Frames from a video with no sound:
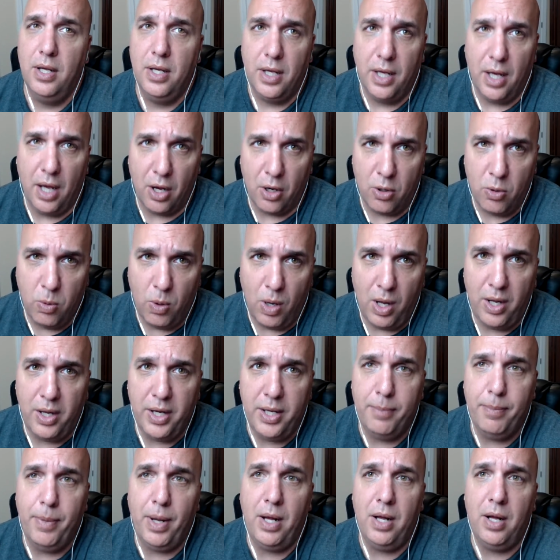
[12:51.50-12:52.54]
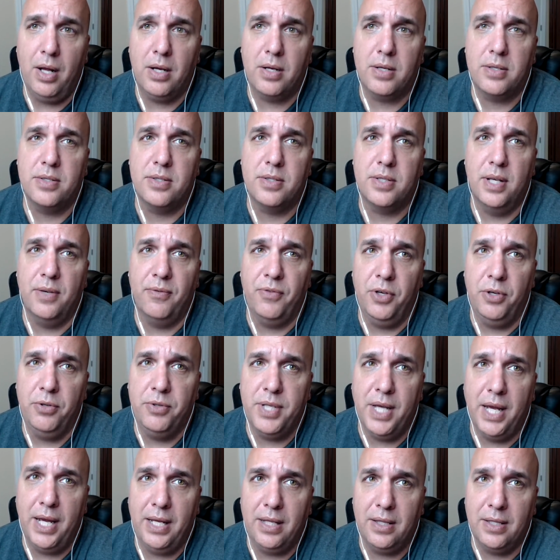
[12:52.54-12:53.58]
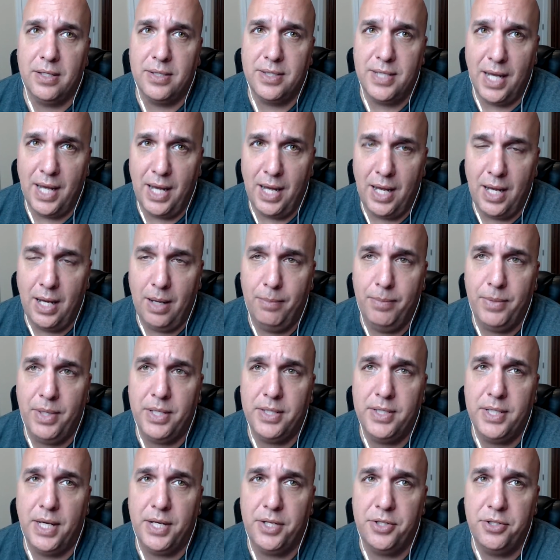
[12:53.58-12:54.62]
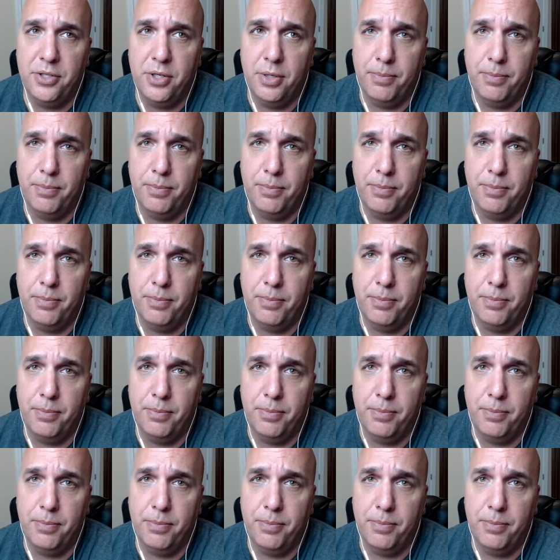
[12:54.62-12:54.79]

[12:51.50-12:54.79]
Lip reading: a quality box, if you take the time that it takes you